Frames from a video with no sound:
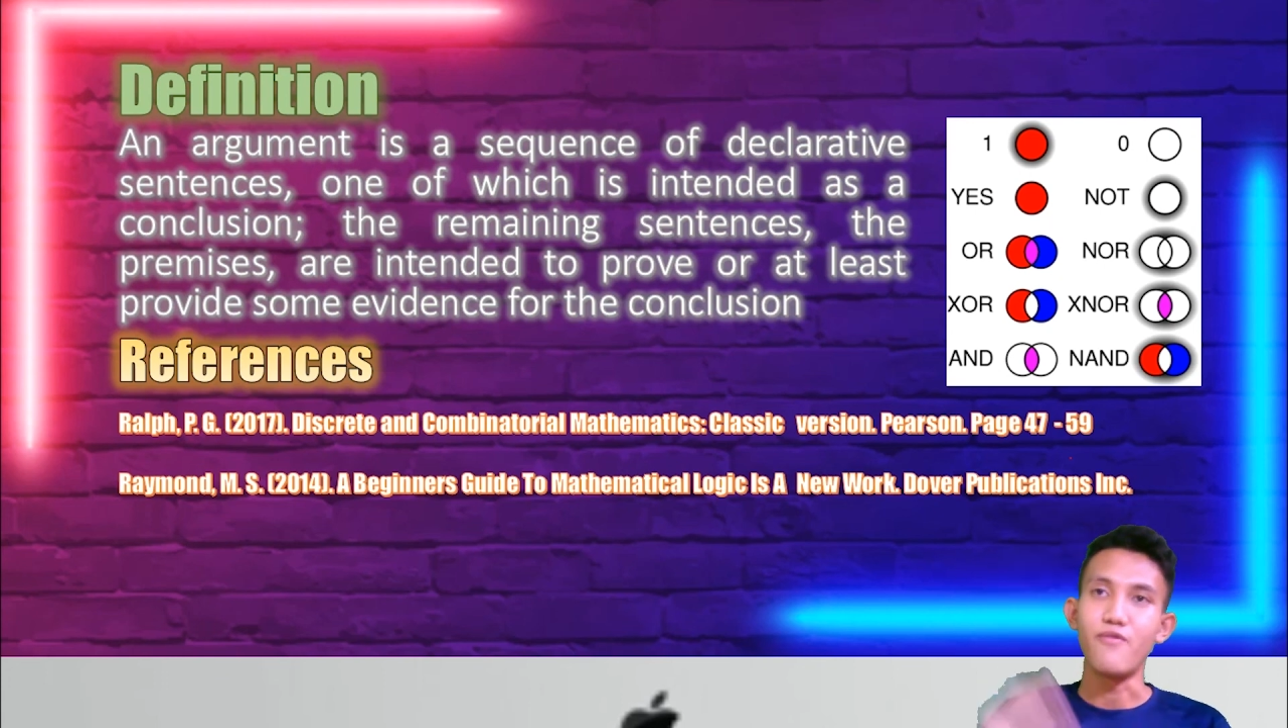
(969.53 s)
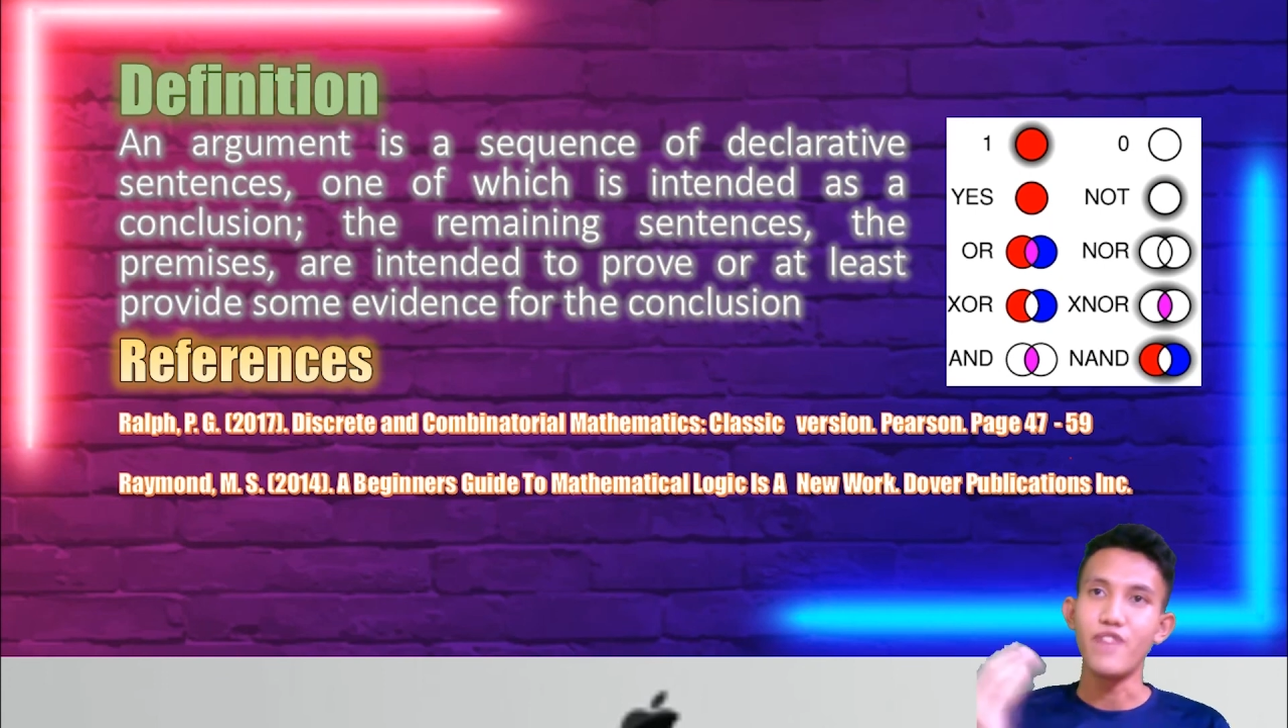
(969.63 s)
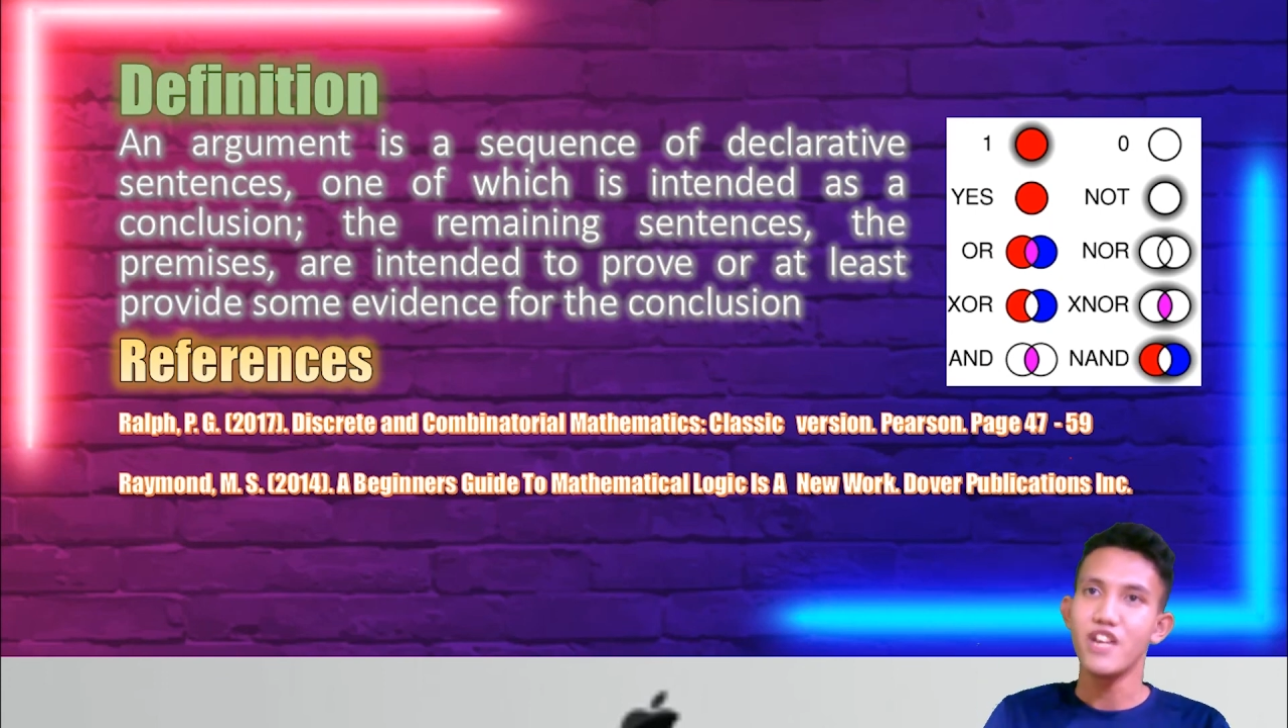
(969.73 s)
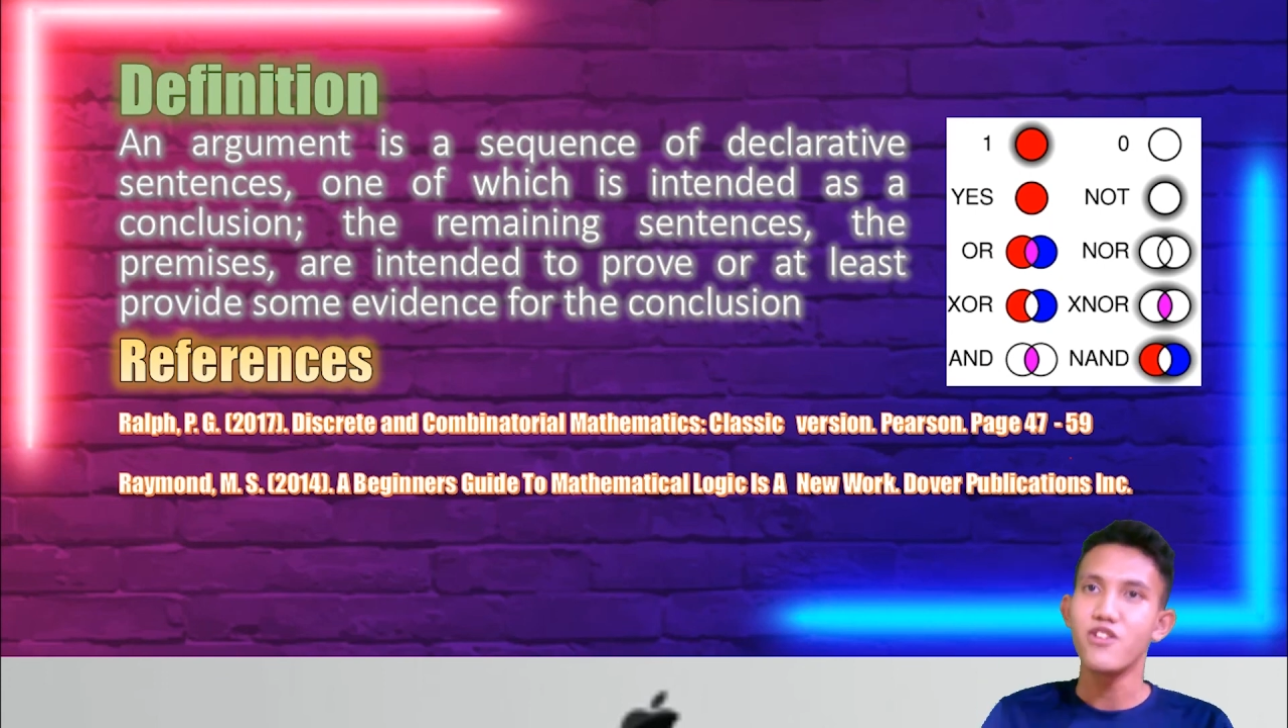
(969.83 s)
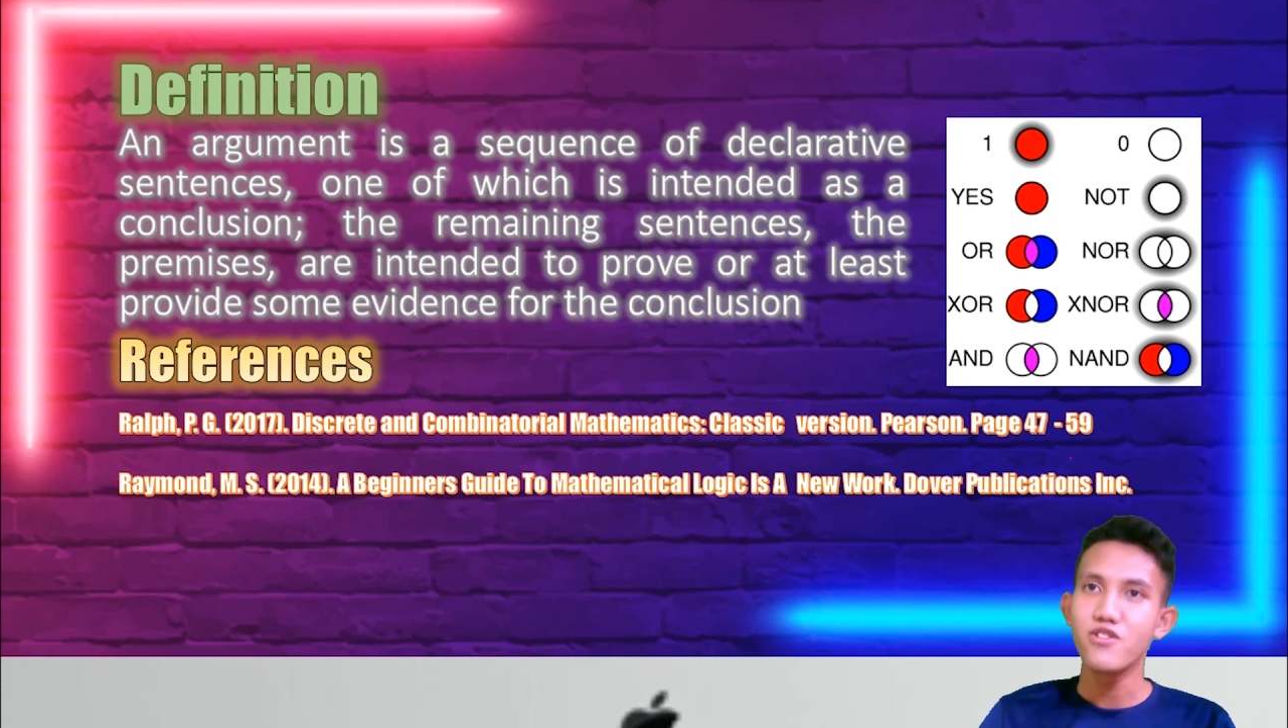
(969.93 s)

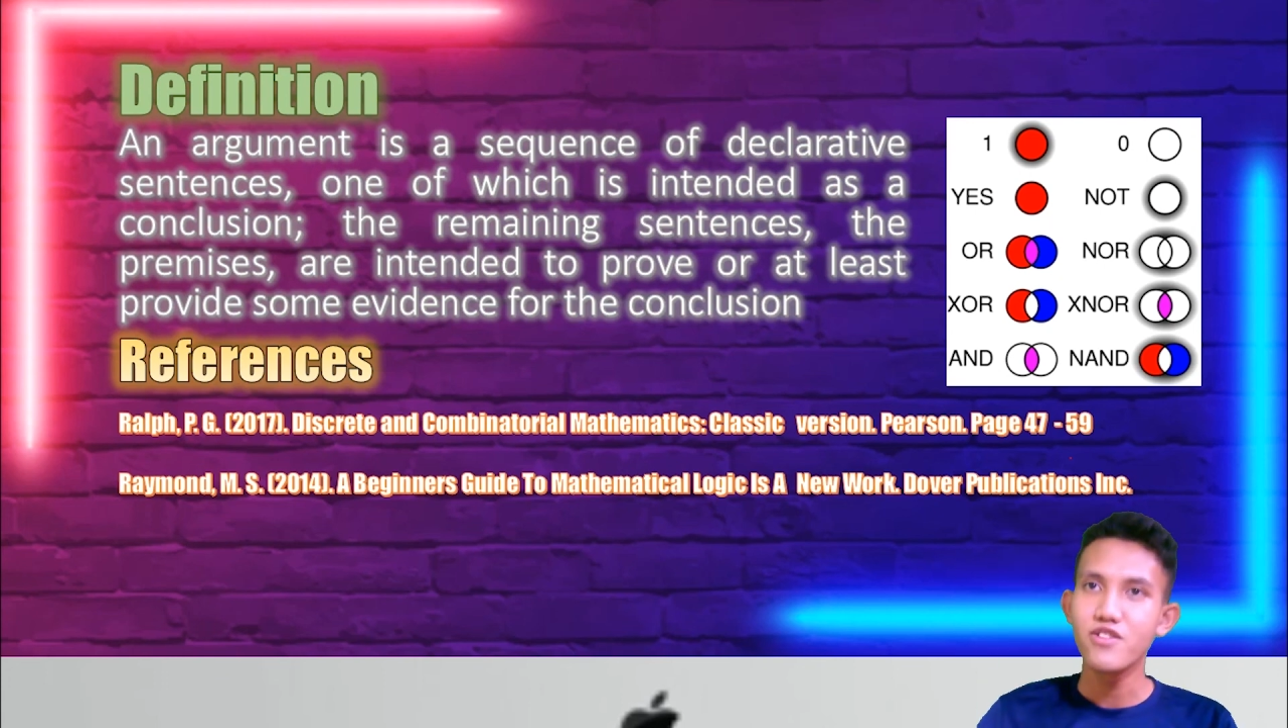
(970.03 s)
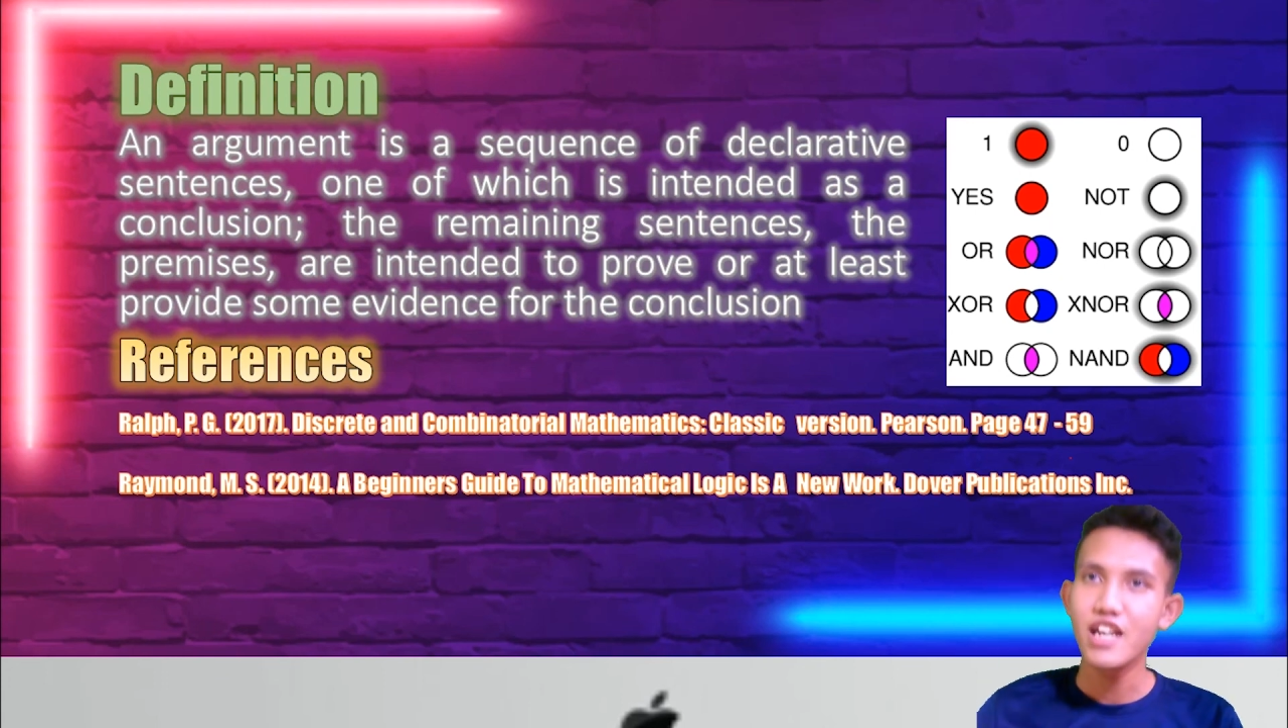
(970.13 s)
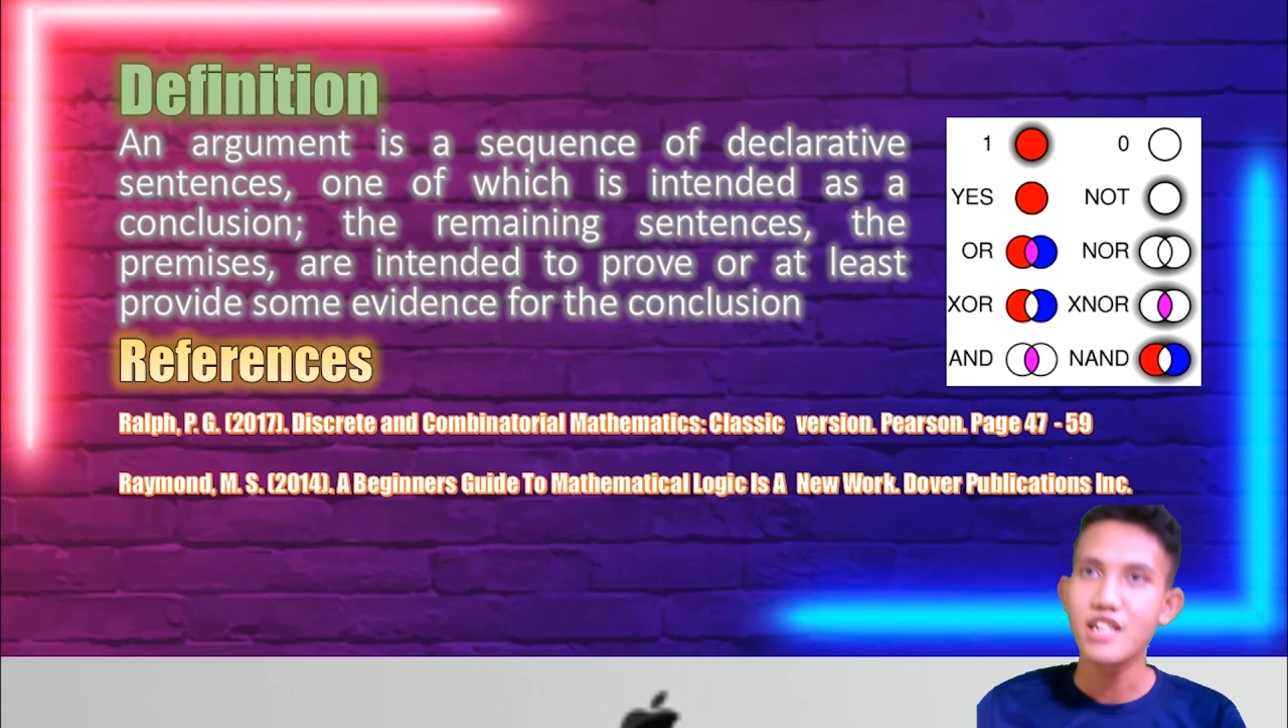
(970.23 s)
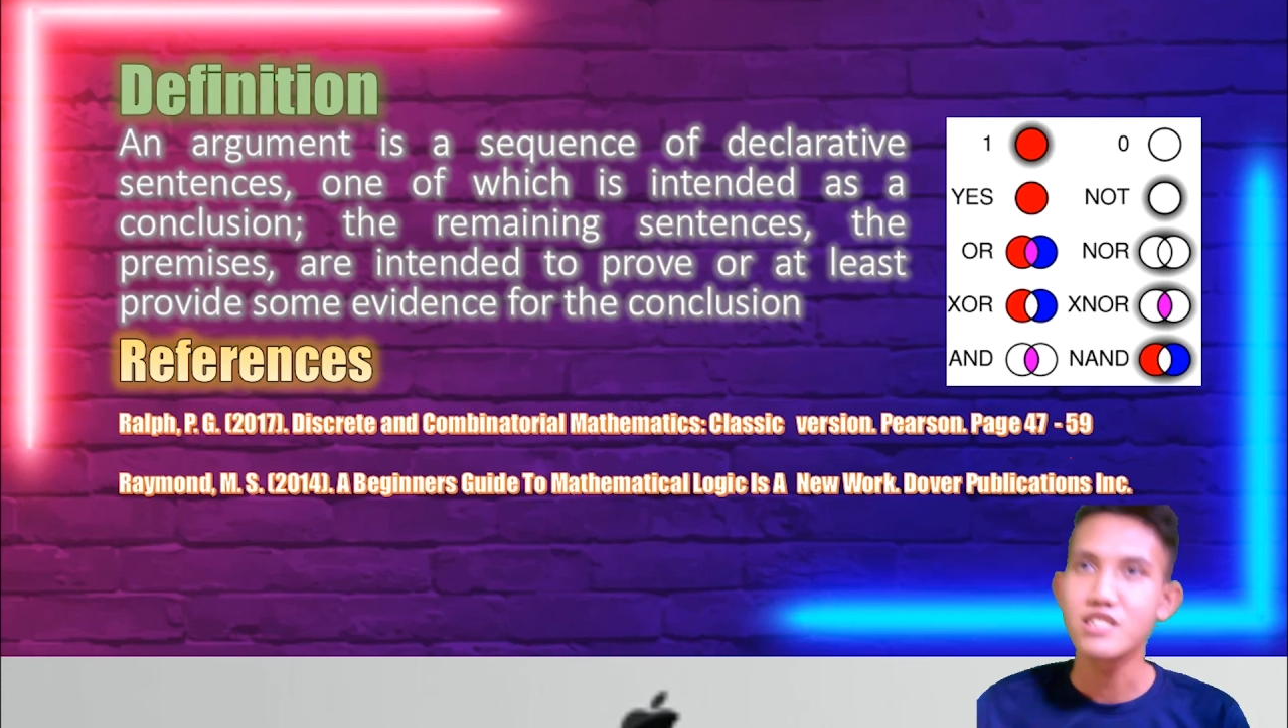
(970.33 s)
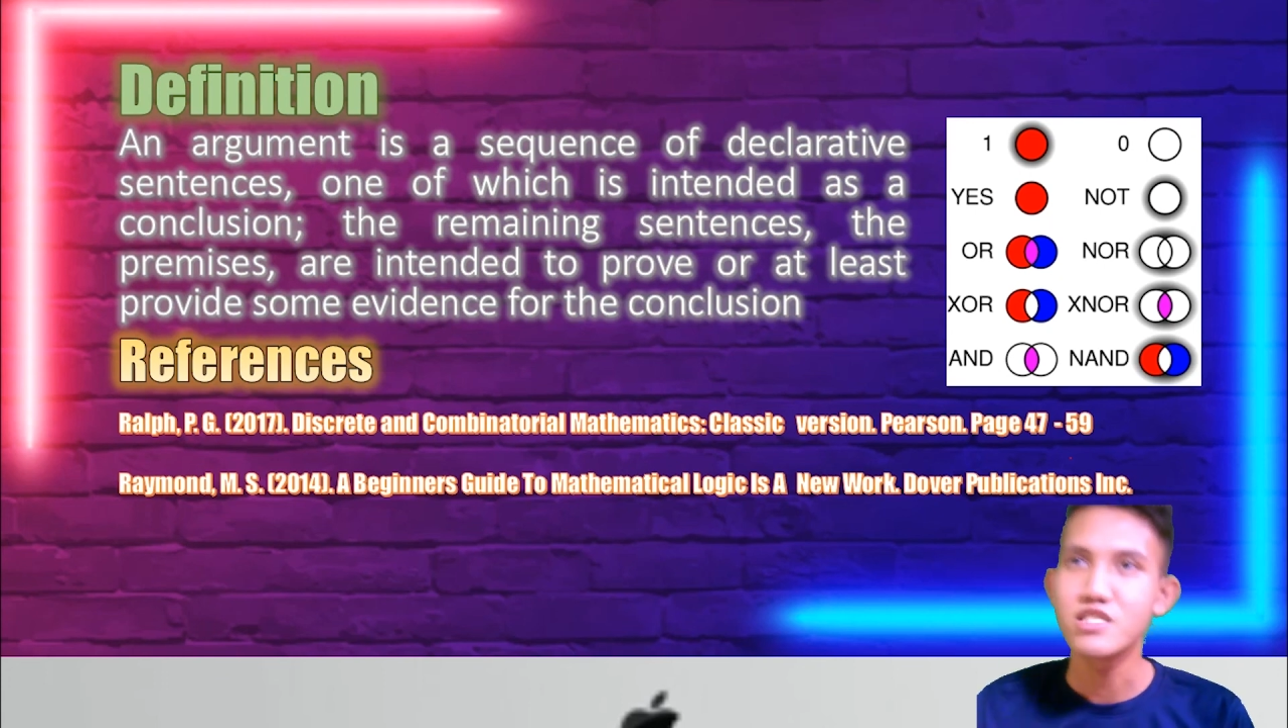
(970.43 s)
video
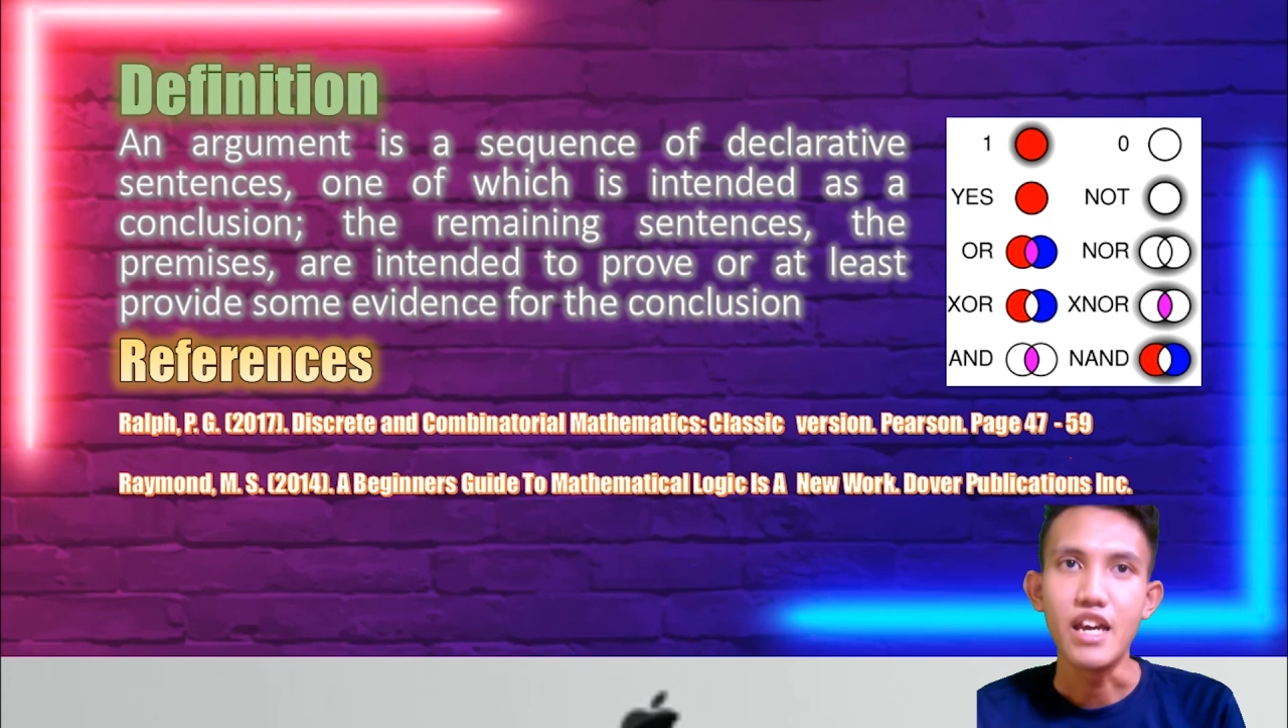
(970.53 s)
today,